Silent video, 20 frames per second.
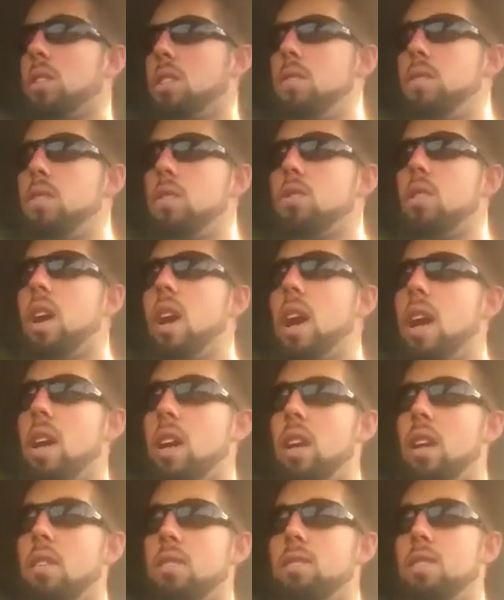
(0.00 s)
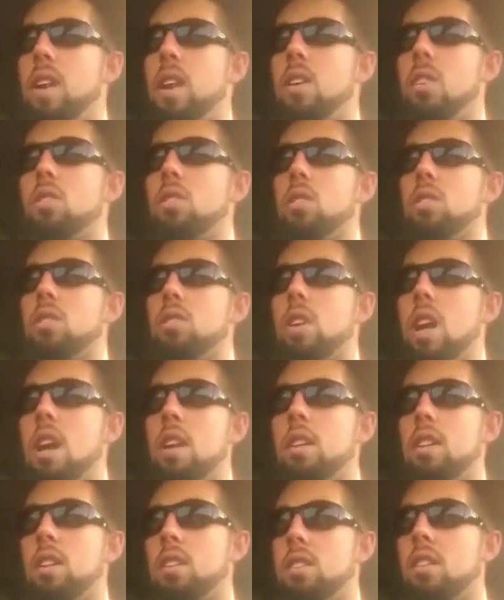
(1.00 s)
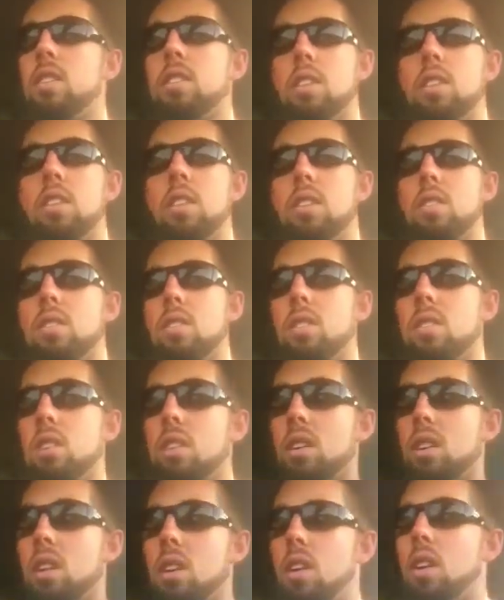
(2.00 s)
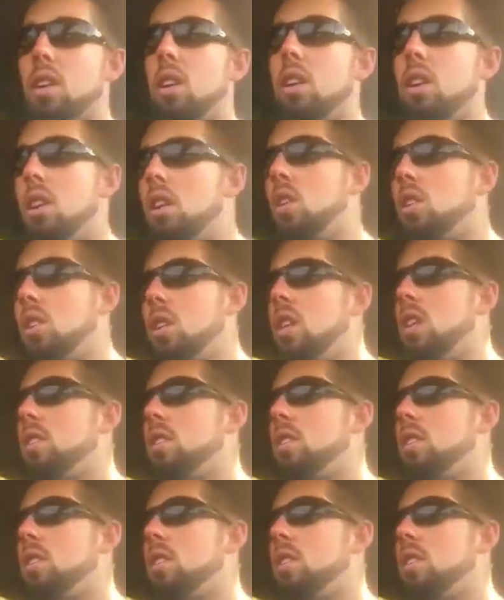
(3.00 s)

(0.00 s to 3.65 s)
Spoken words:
is if you try it and it fails, or try it and it succeeds. You know,